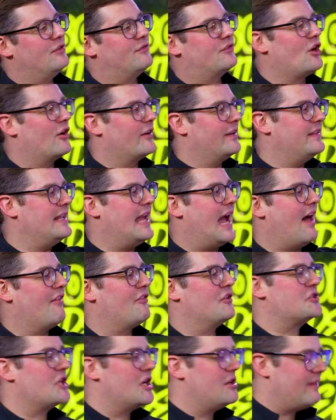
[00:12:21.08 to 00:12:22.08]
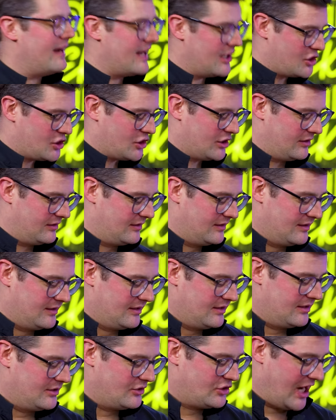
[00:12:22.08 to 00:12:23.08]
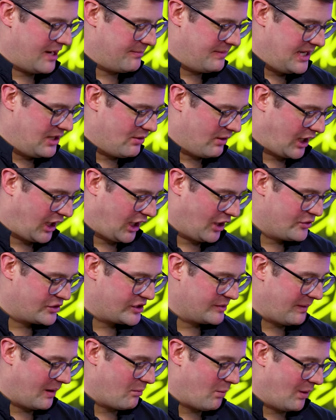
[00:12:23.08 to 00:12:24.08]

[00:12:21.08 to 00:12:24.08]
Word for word: you've gone in the other direction. Jamie, you are closer by